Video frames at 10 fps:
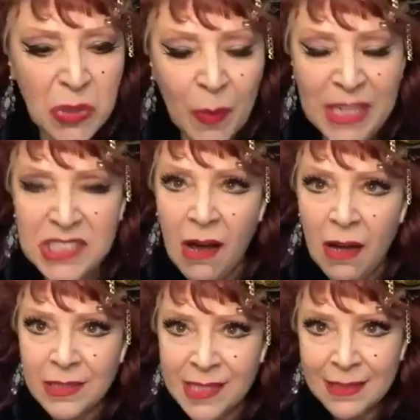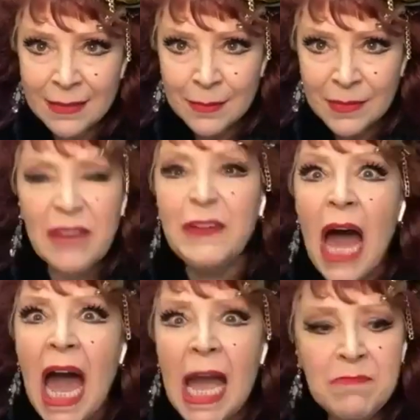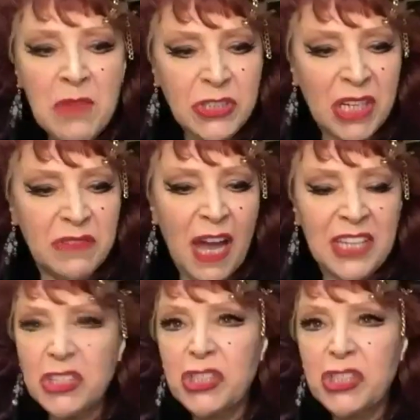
sweethearts. If I'm not invited